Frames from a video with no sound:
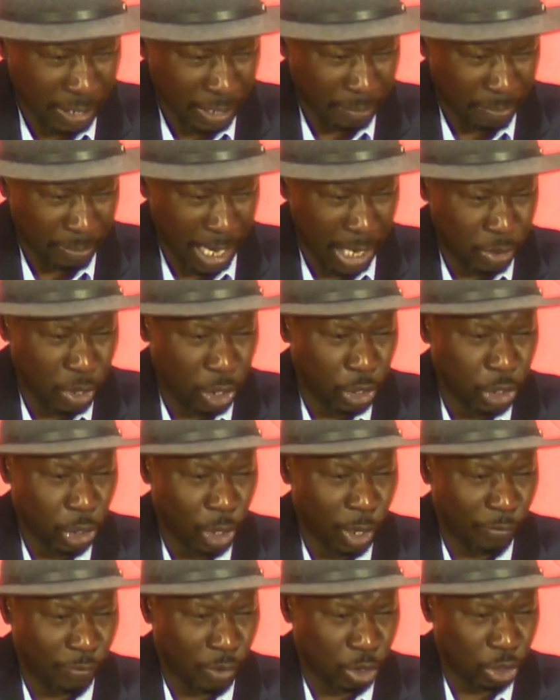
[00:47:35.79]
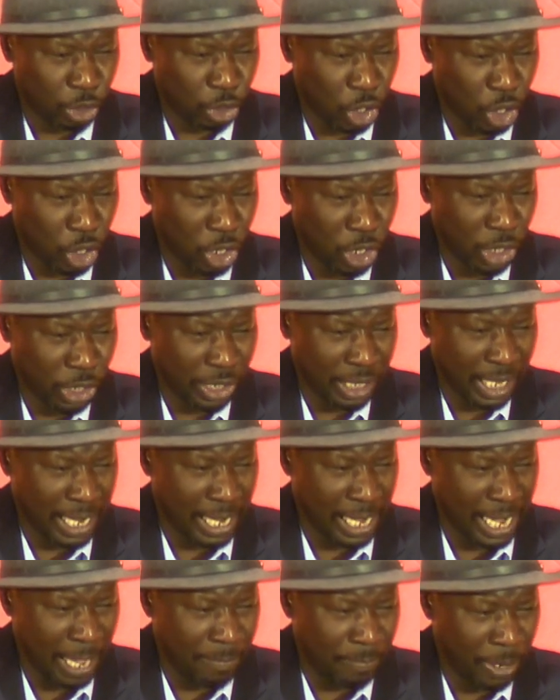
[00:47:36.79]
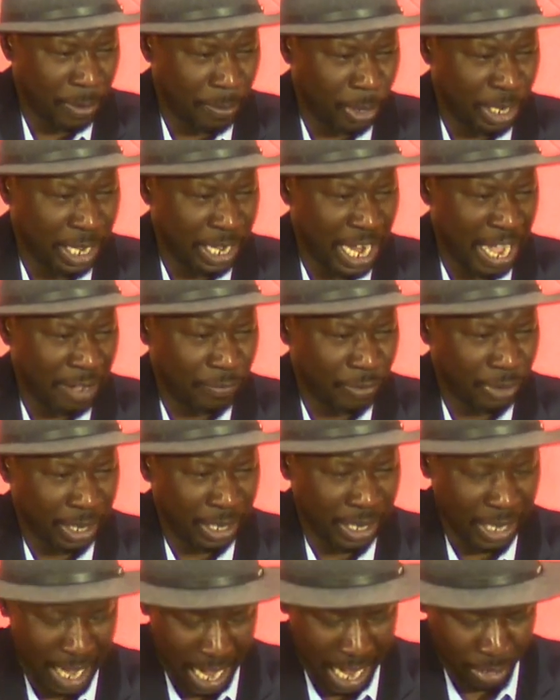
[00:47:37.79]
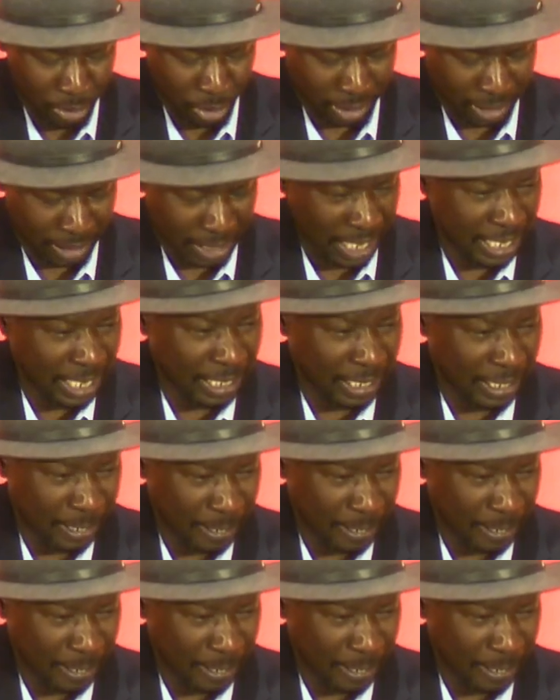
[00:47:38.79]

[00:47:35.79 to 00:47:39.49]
by non-Europhone scholars and lay people in Africa are not studied.